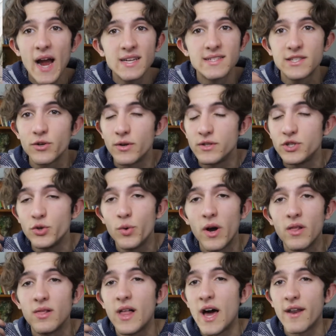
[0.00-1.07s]
I still do
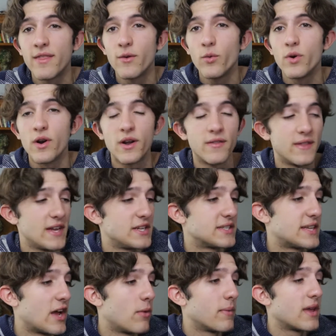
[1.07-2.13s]
a lot of the work. They
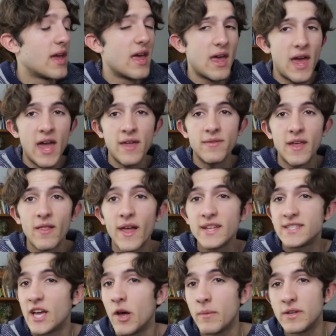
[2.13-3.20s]
just help me and they
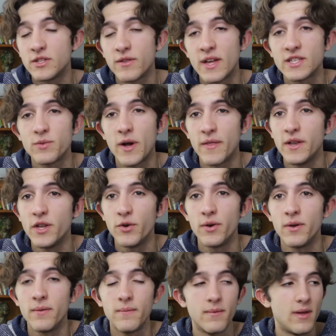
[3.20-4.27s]
like to help me, so that's why they do
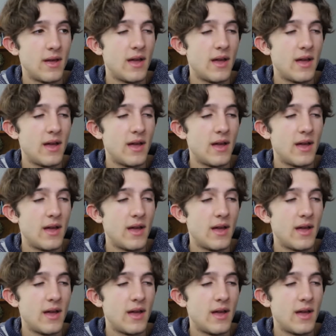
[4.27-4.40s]
it.